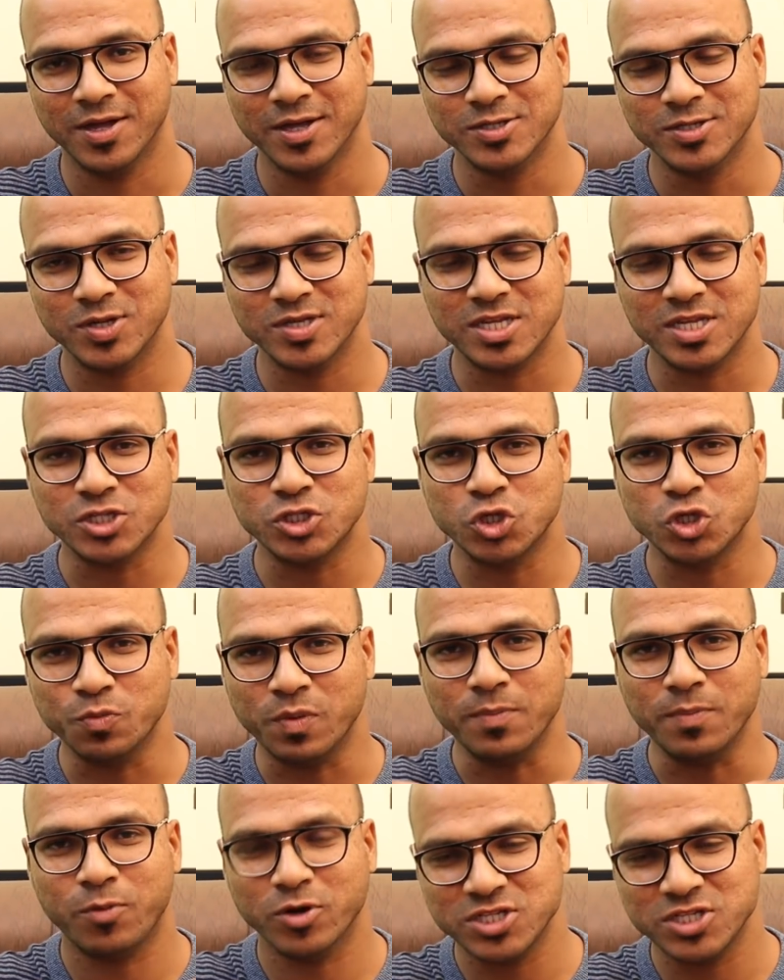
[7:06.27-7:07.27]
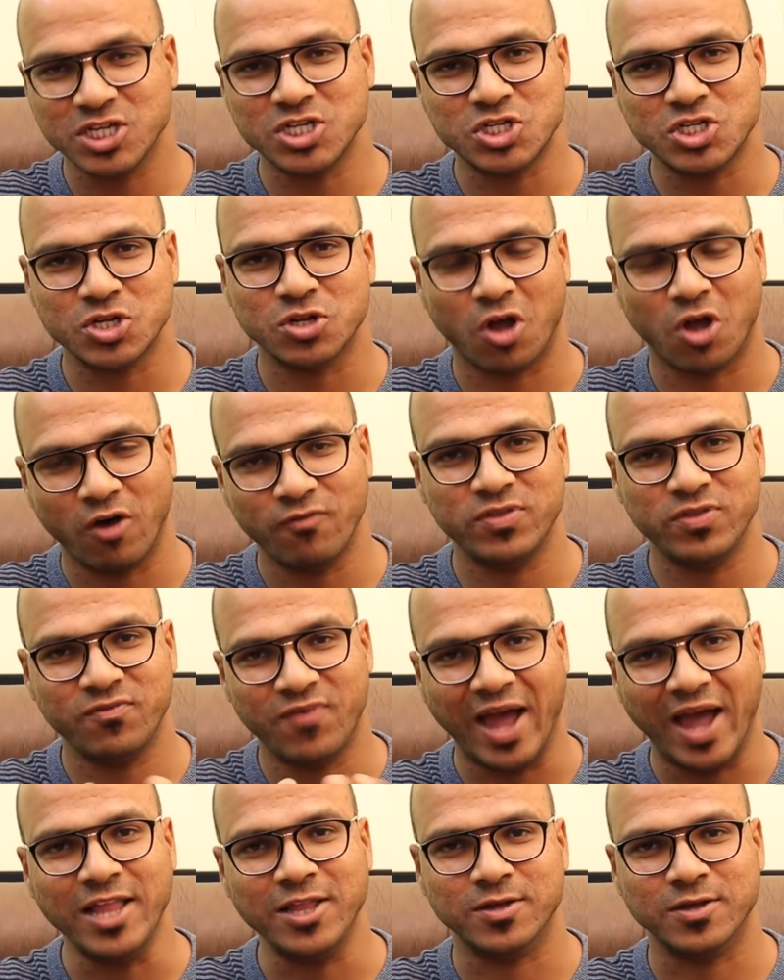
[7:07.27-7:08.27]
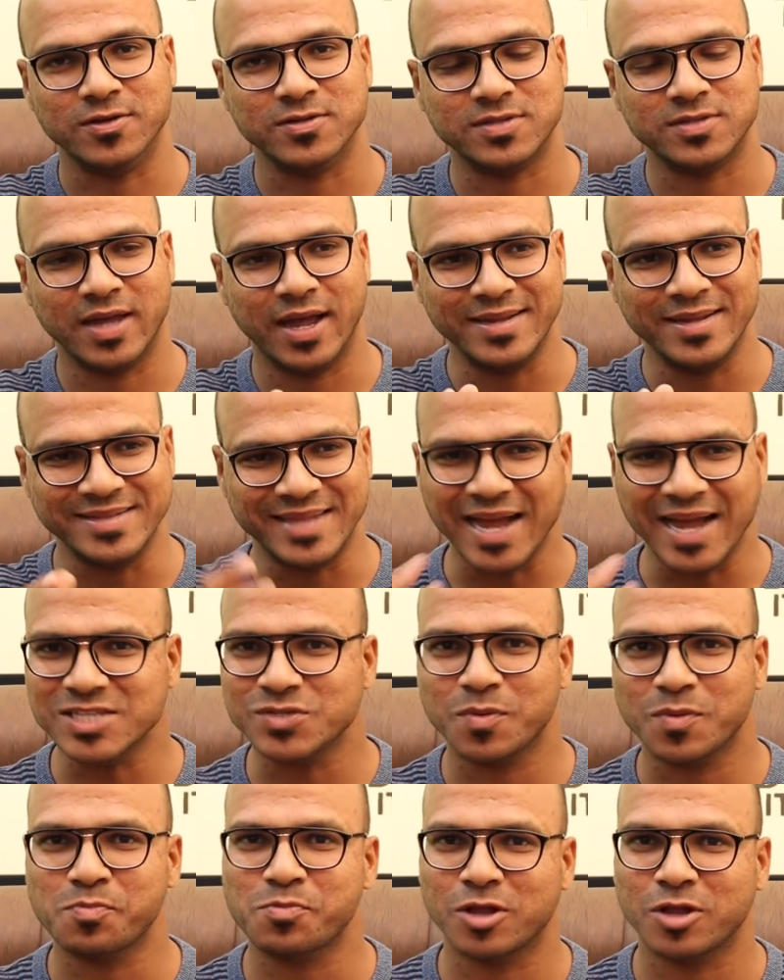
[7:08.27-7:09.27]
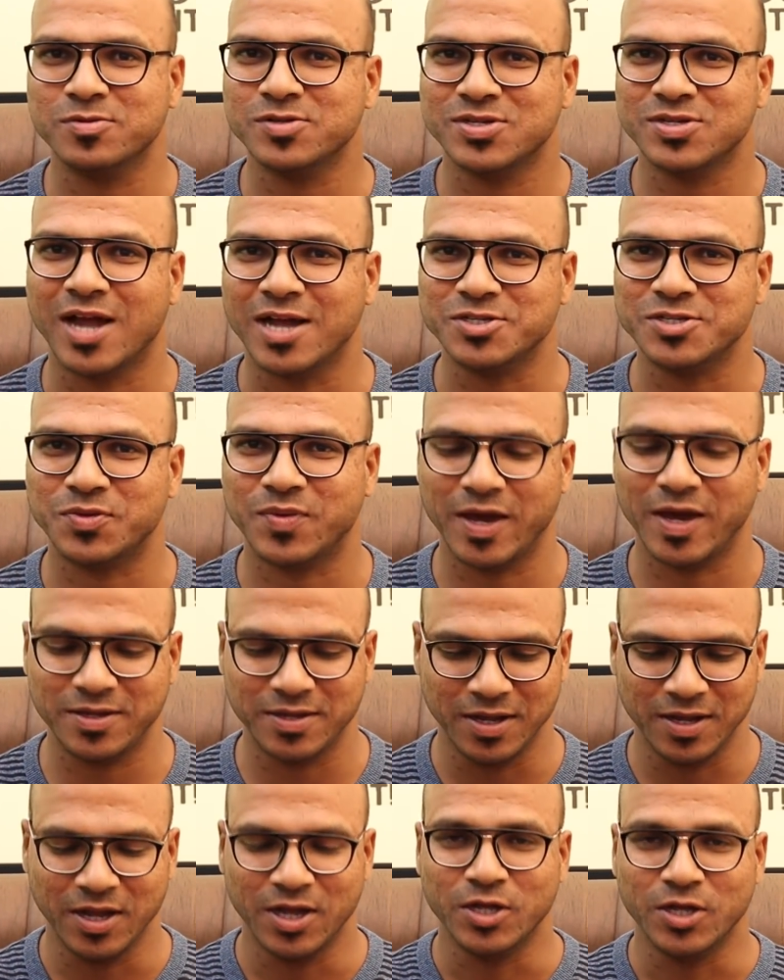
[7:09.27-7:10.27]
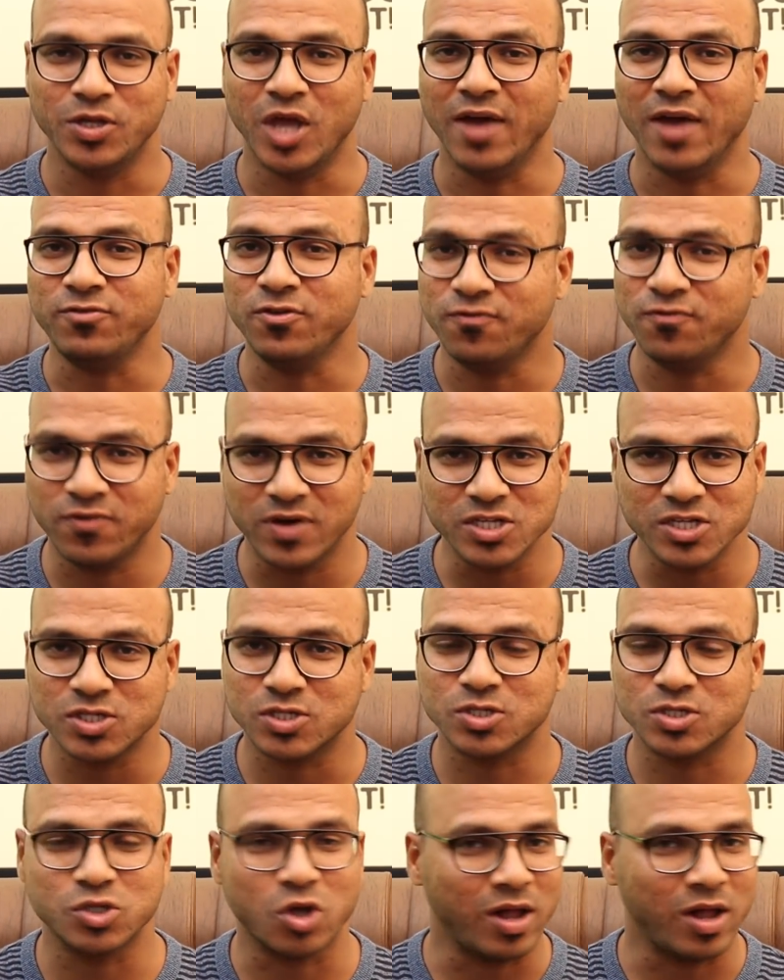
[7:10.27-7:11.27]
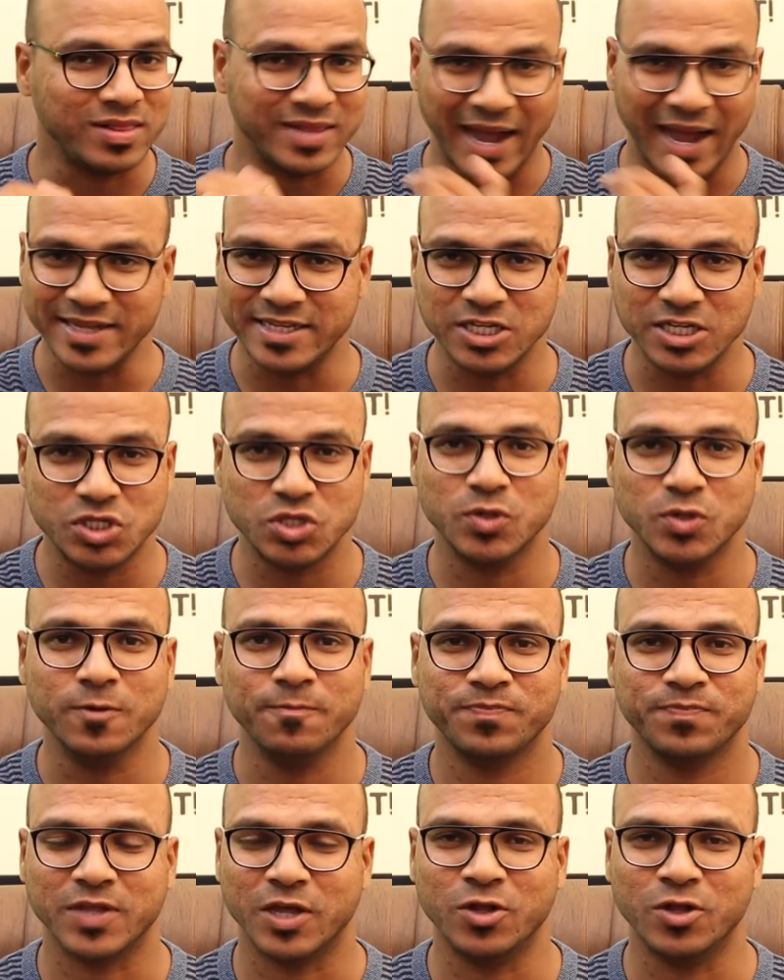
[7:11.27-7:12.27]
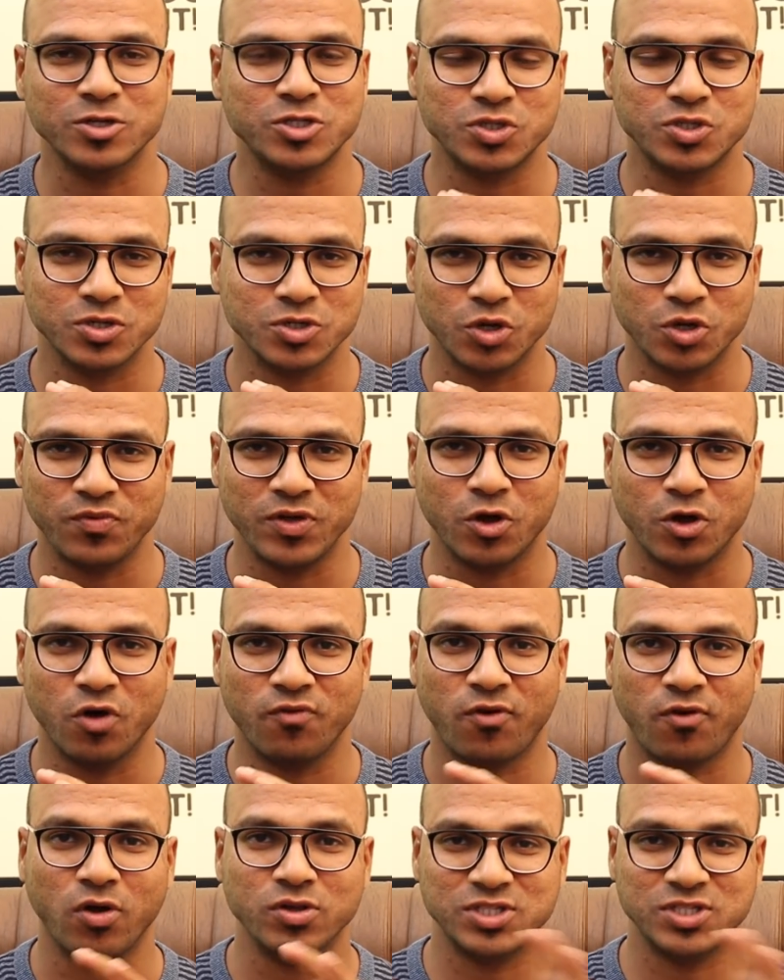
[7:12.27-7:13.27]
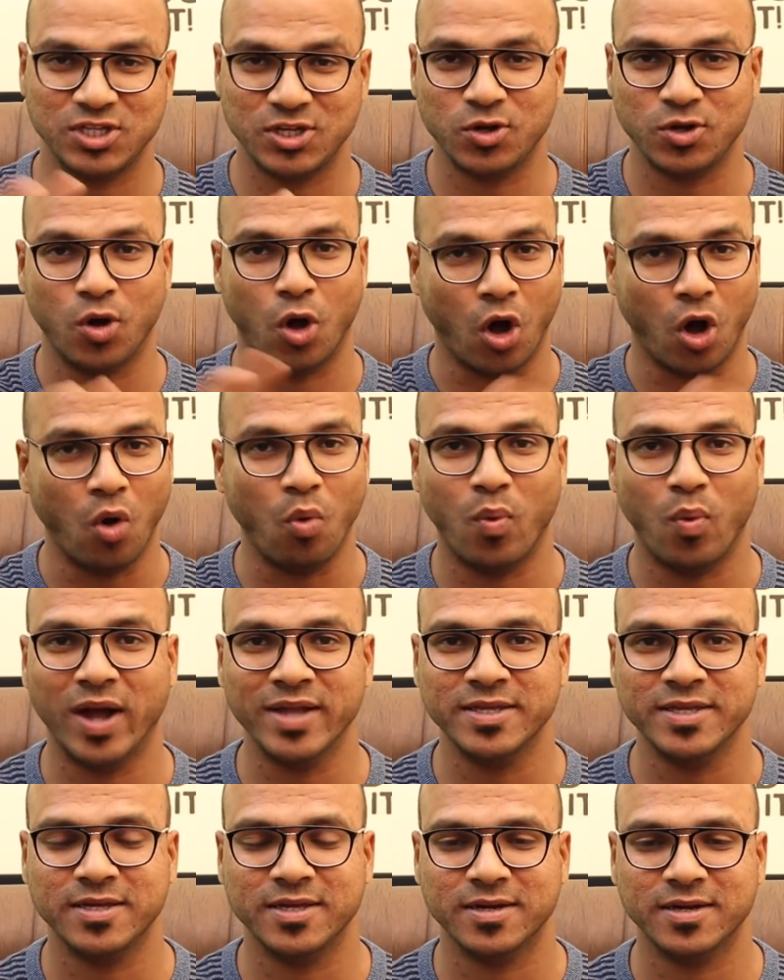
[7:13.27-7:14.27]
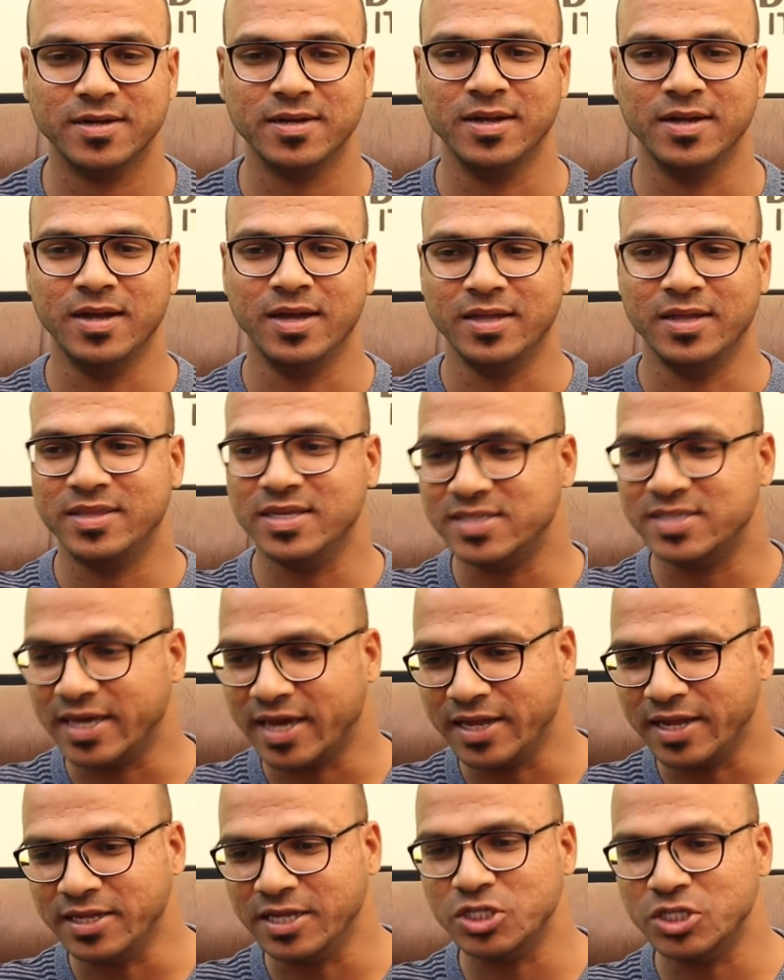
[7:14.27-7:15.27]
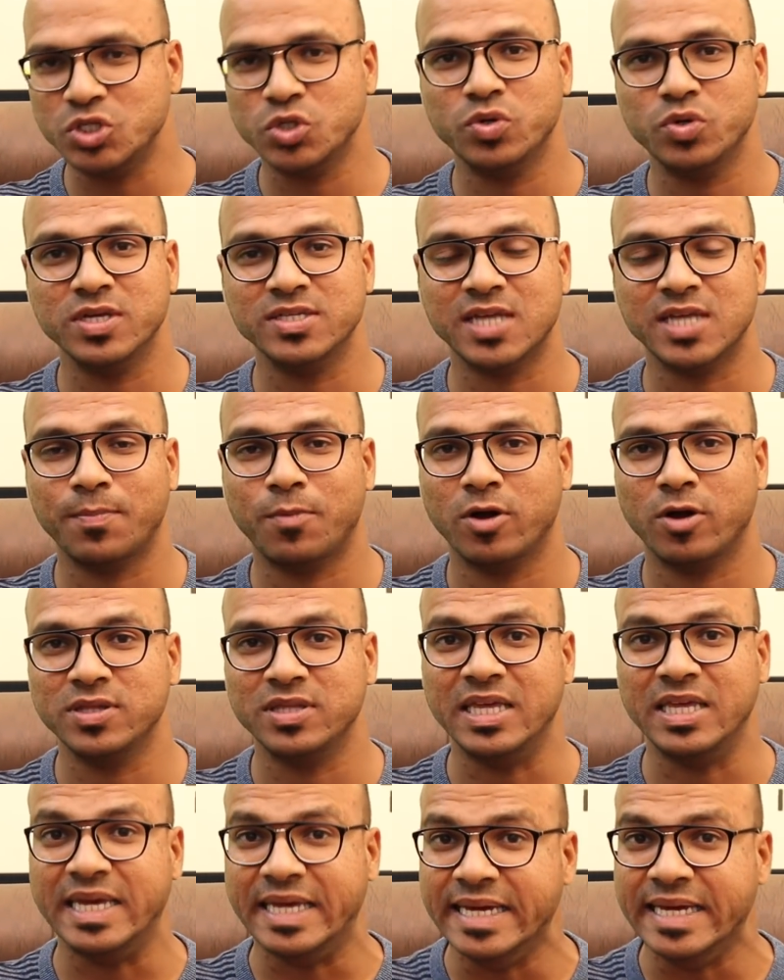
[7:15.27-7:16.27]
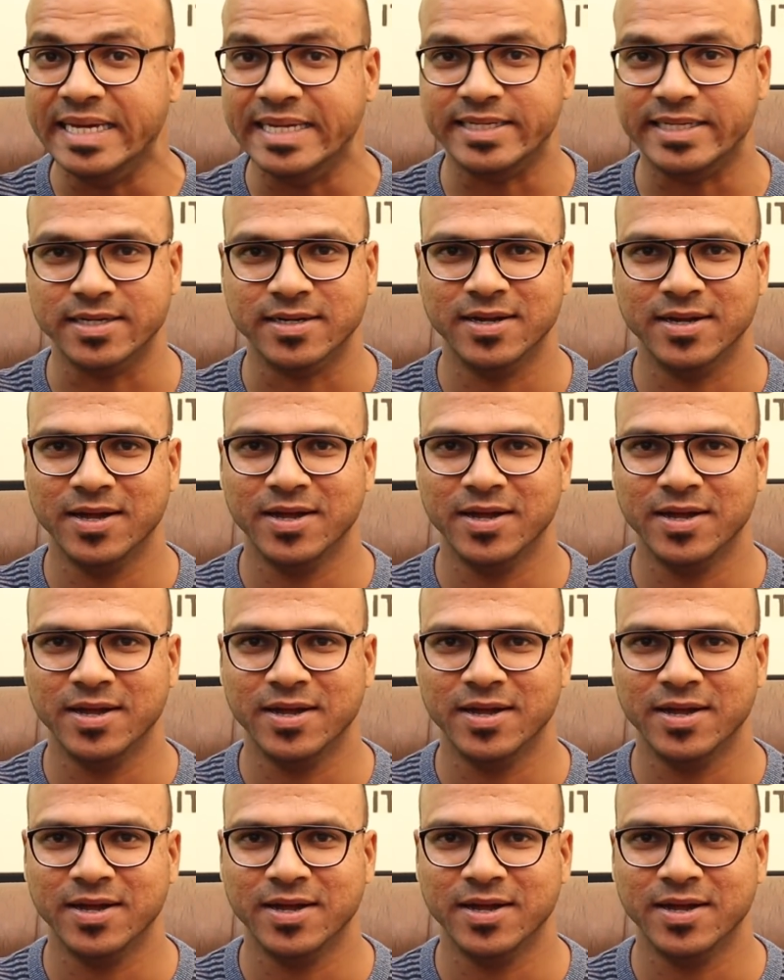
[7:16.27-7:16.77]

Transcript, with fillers: So it's a superposition of the values, and that's where the problem starts, right? You have to first solve that issue. You know, should we go for 0 or 1 here? The second issue is about the heat.